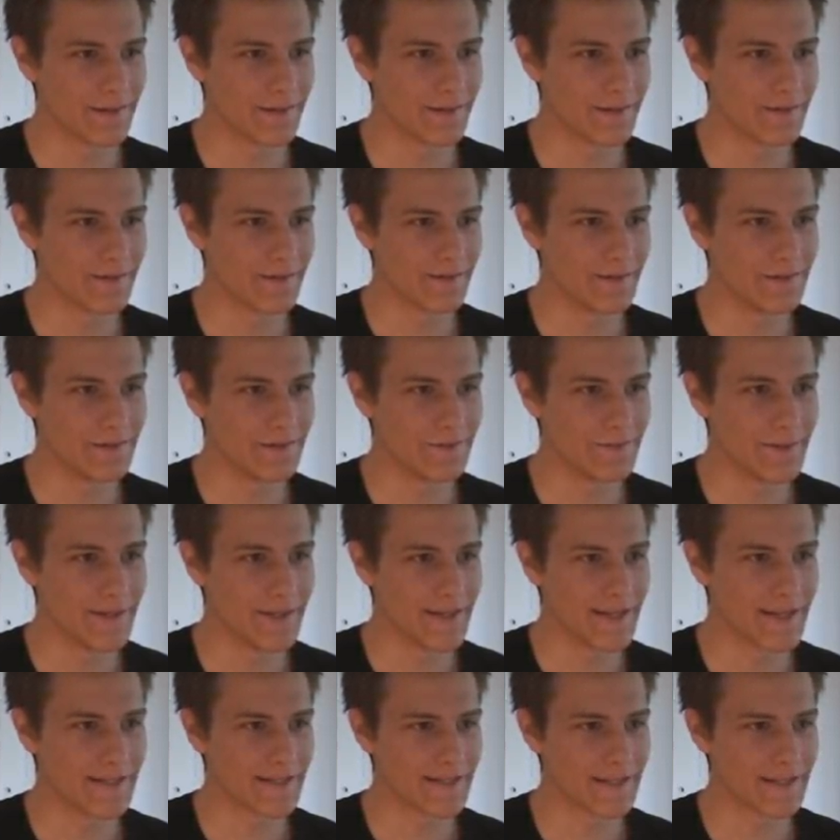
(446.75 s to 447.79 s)
Look at your
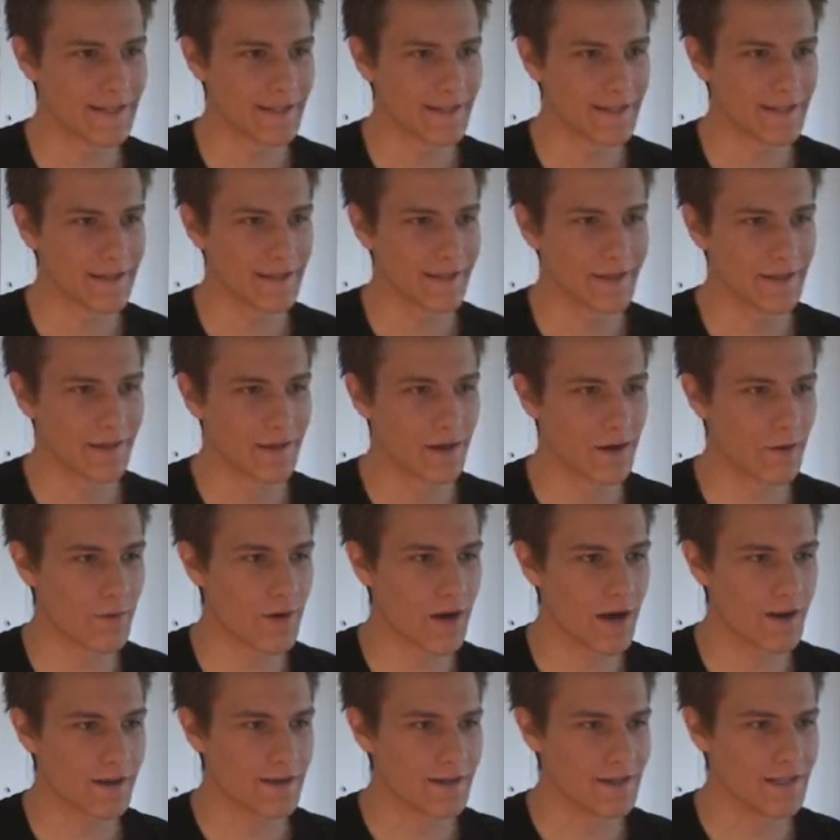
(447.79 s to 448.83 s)
noobiness. Oh
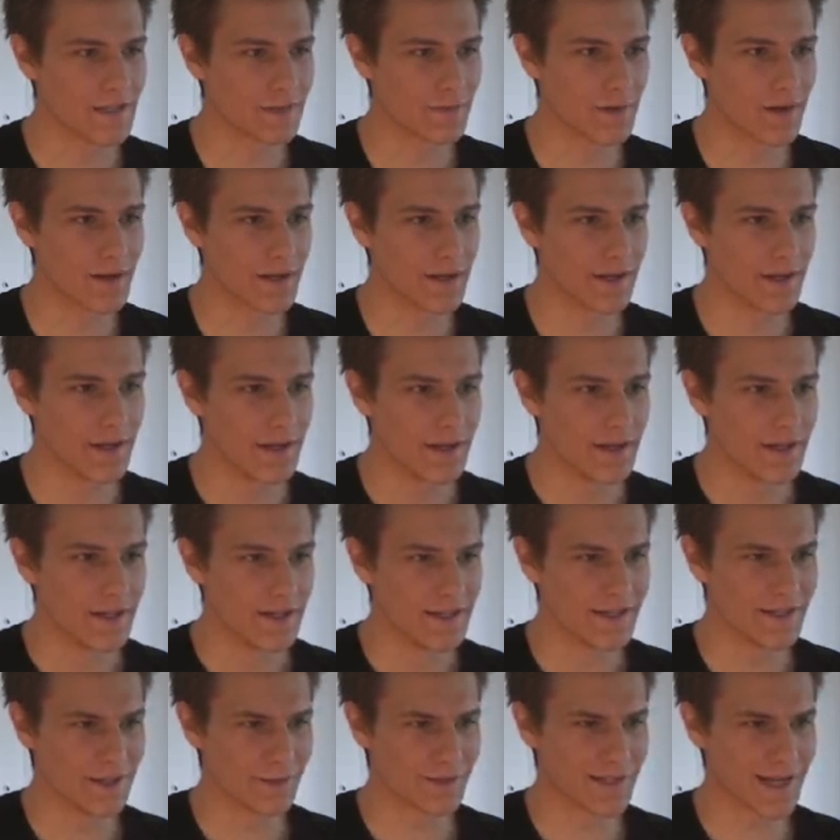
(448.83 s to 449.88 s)
god, he's running.
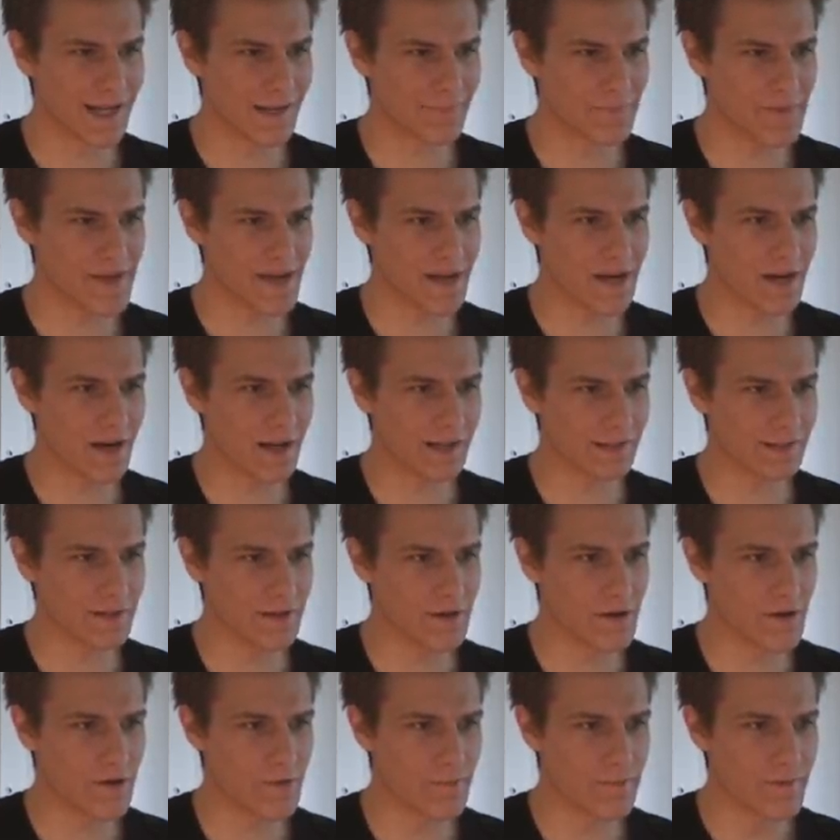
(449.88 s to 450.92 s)
He don't like being called a
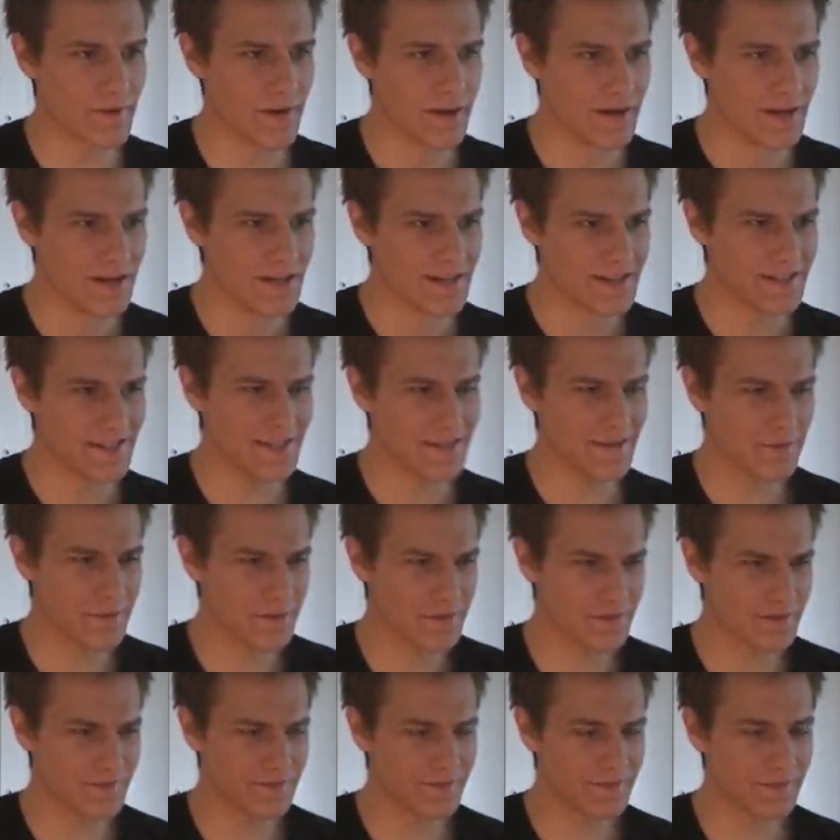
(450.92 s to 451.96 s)
noob. Steve,
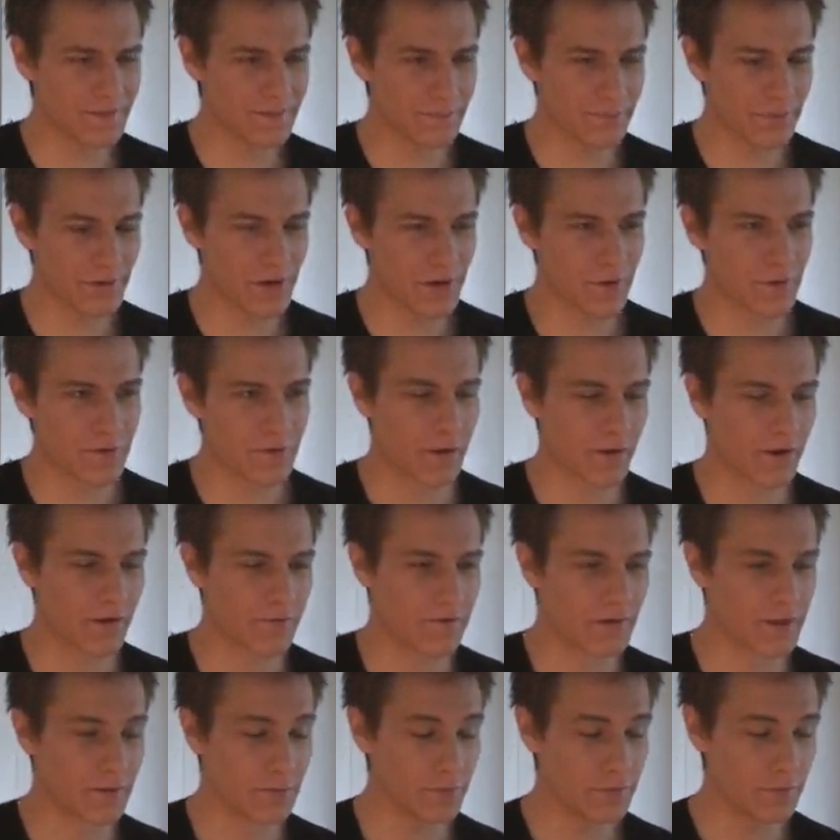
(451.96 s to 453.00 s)
you're pro.
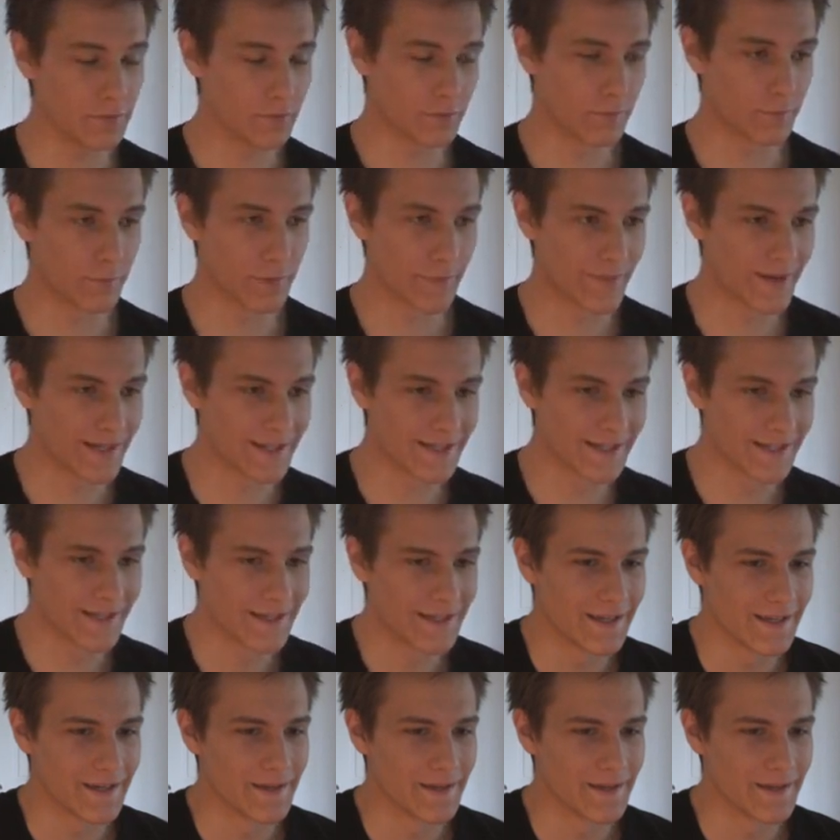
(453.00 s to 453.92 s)
Okay, fine. Whew, we made it.